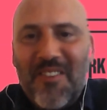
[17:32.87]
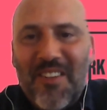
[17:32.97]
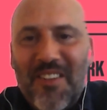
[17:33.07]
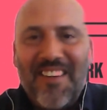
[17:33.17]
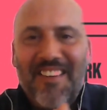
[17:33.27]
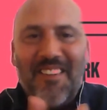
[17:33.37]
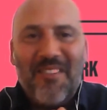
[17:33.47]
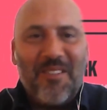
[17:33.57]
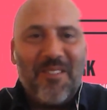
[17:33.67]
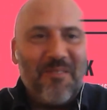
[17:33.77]
a
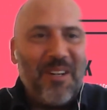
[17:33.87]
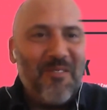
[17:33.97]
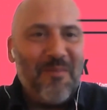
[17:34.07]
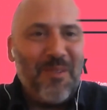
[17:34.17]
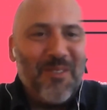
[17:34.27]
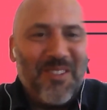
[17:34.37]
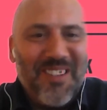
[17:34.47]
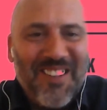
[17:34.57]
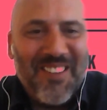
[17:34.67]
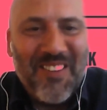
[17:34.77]
round of applause
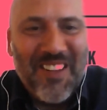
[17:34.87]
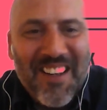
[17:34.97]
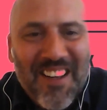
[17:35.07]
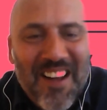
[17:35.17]
going on there.